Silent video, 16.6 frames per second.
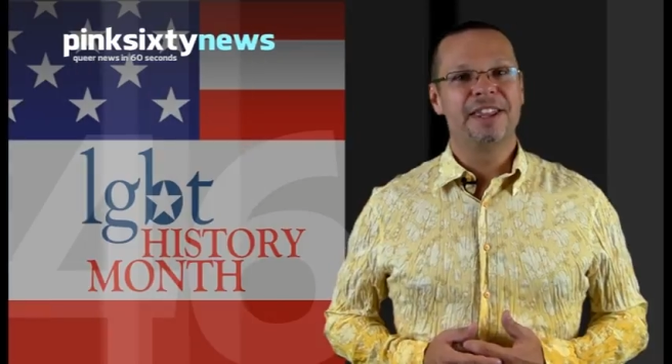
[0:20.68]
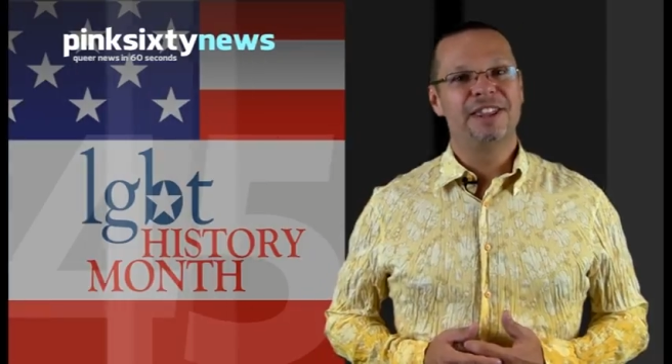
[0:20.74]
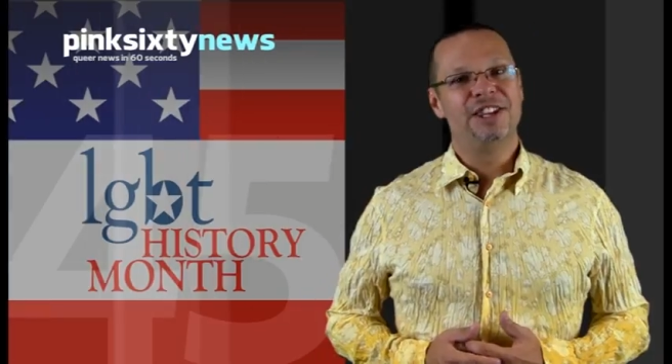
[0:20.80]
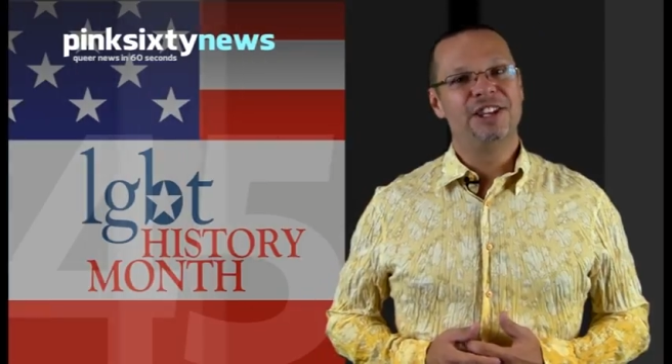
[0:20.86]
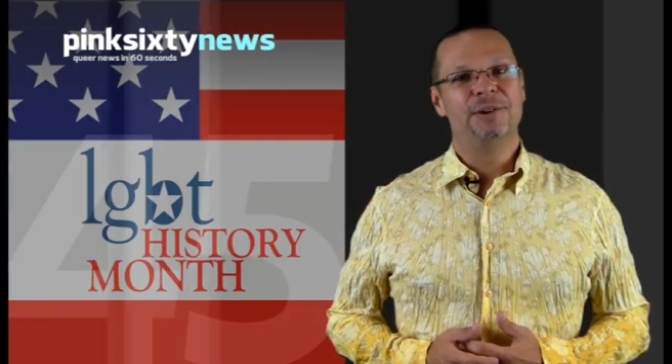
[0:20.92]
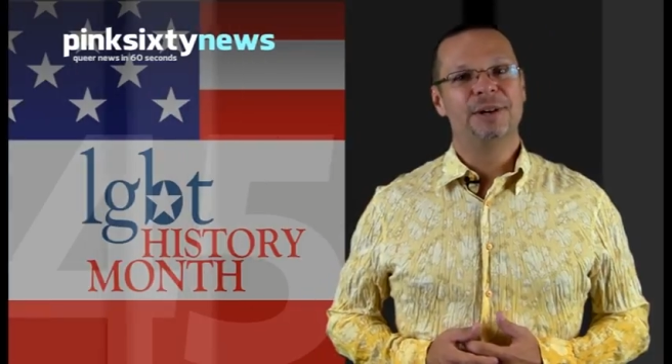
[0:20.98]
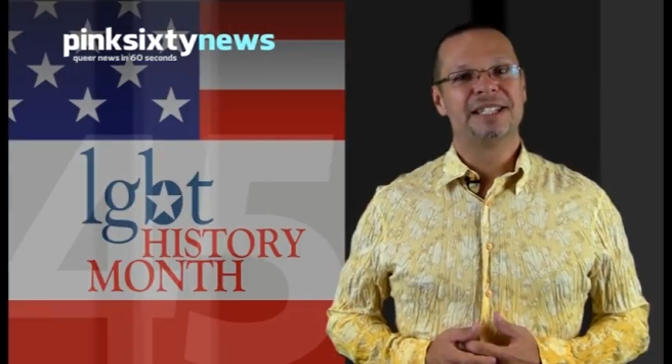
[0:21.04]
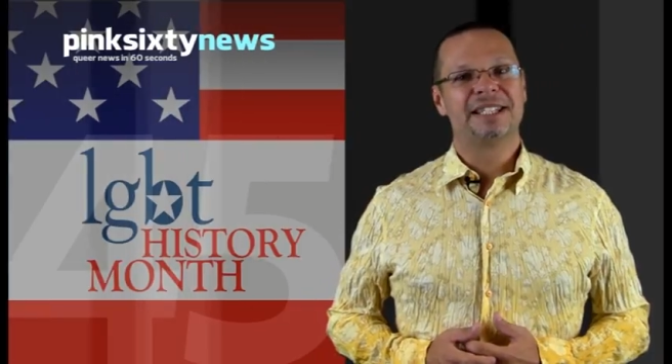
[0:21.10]
in the
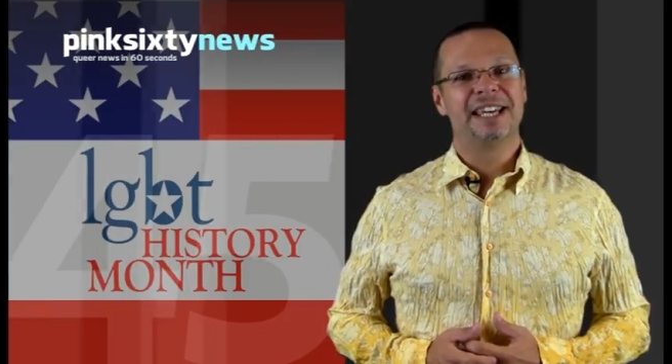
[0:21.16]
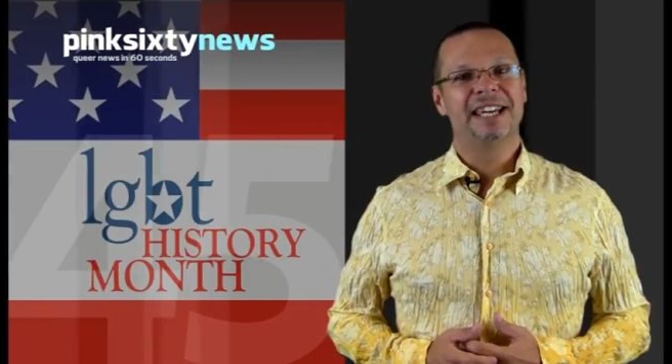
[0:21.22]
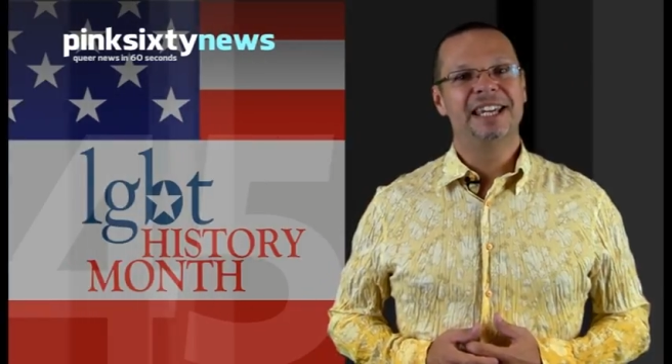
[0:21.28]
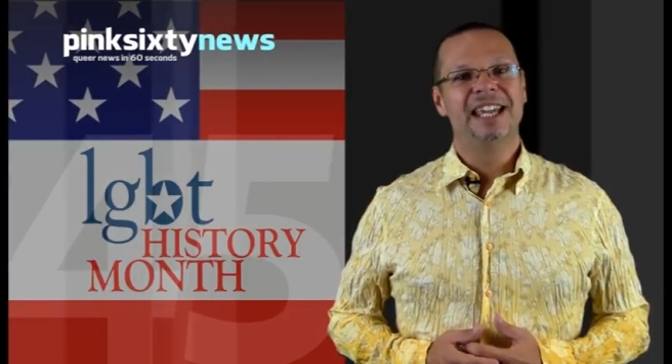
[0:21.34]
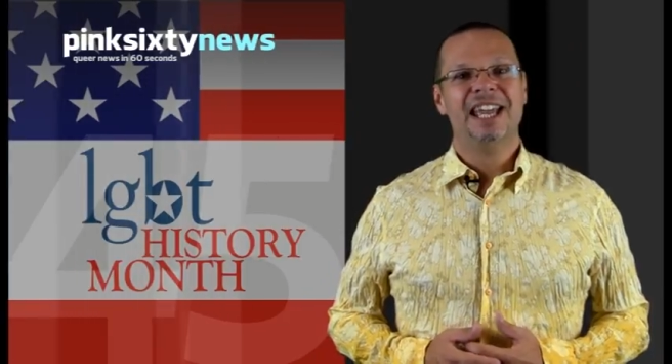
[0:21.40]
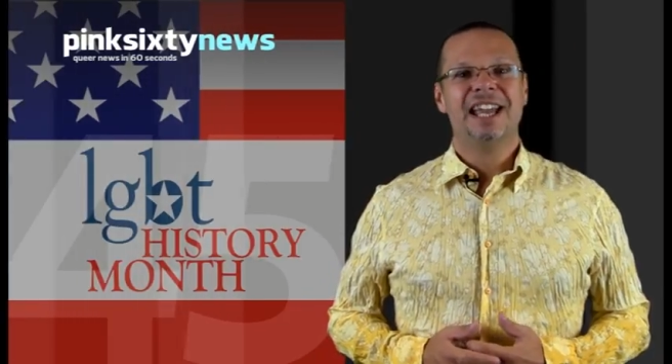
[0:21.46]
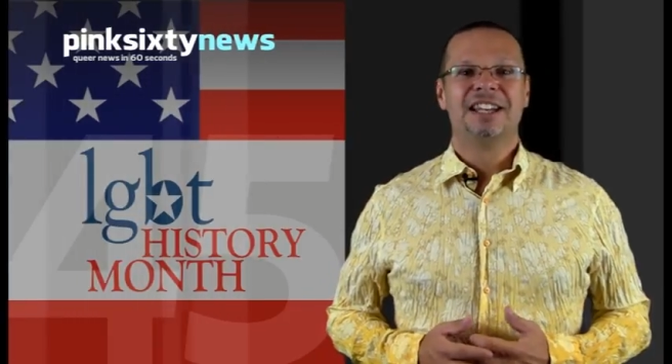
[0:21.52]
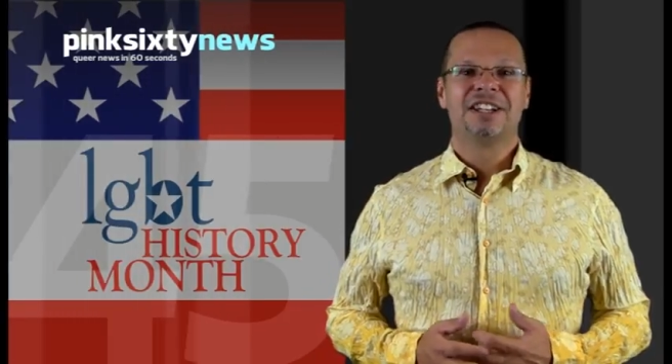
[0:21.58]
U S A,
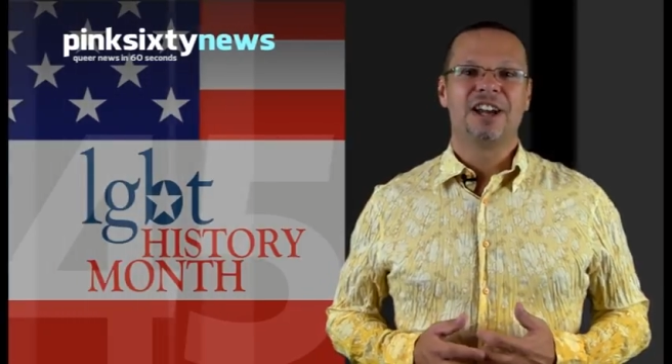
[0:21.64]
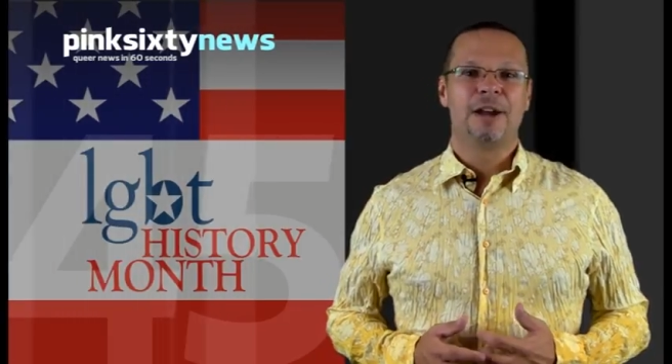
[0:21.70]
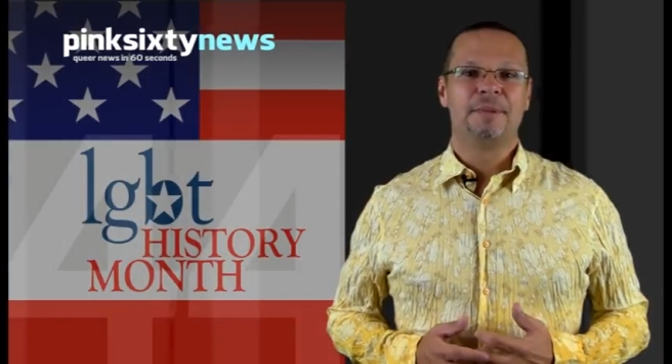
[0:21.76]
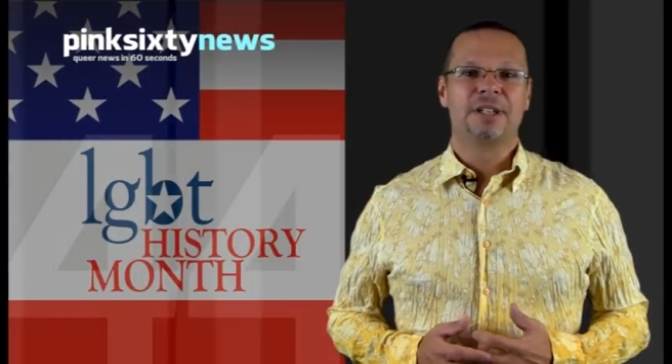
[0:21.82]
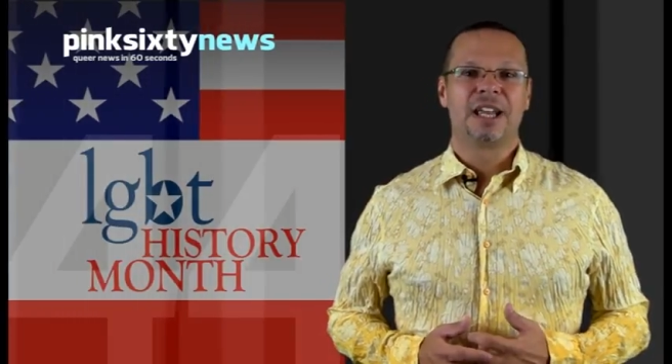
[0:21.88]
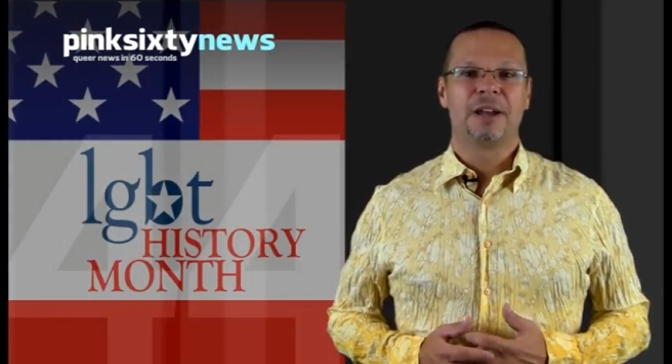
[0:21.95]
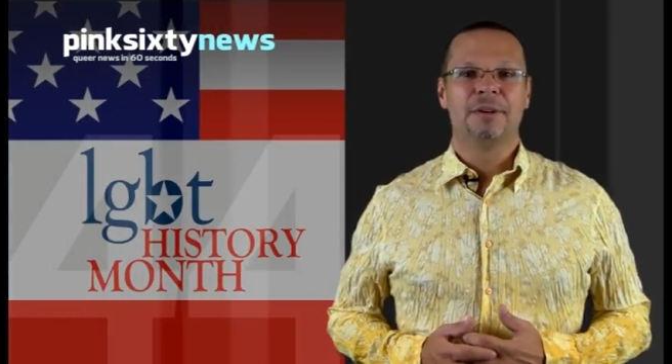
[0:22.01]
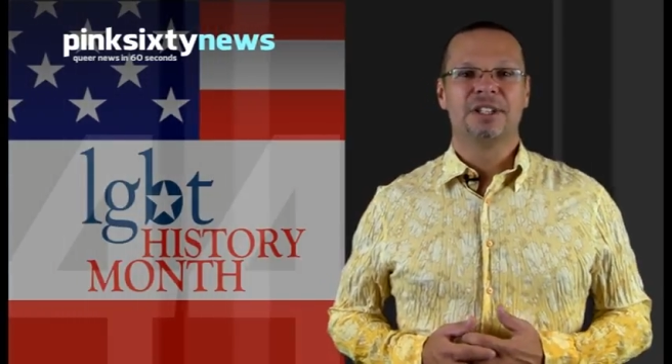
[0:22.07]
timed
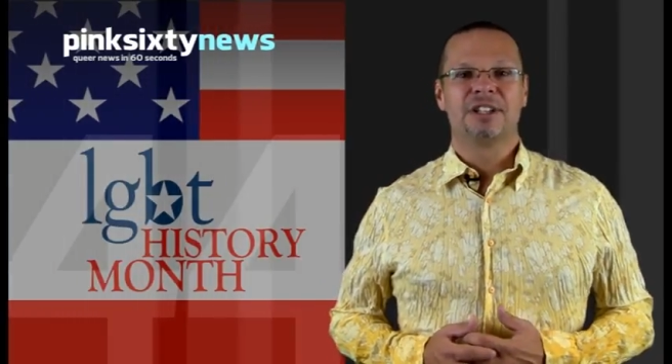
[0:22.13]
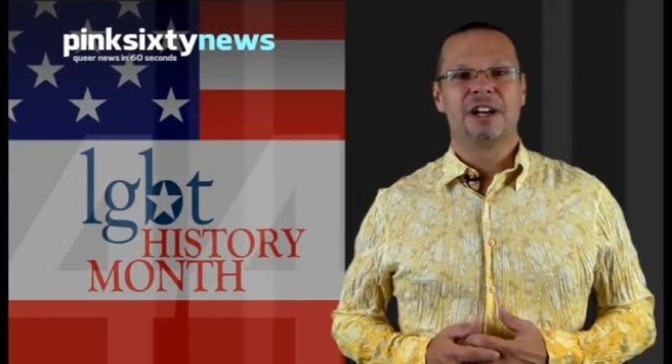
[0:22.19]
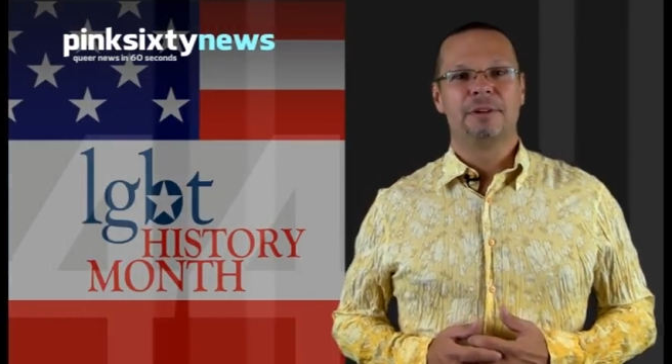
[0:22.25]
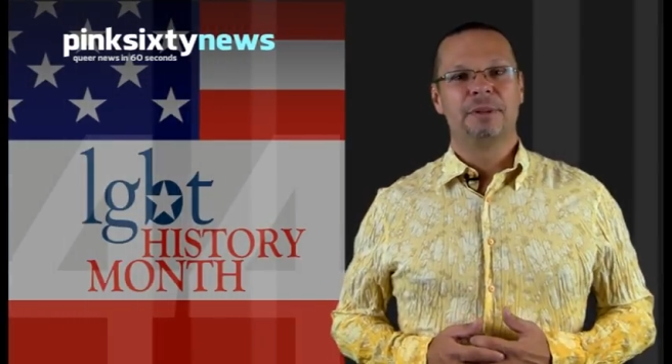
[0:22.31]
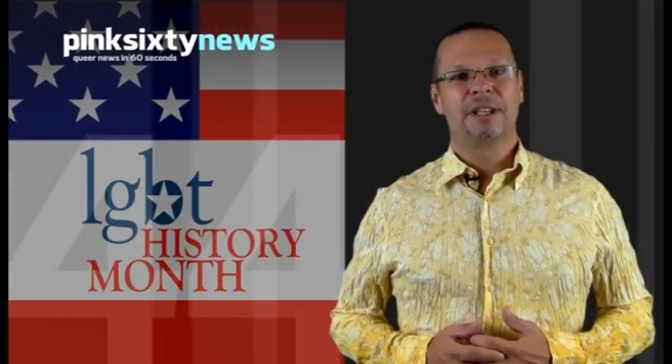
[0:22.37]
to coincide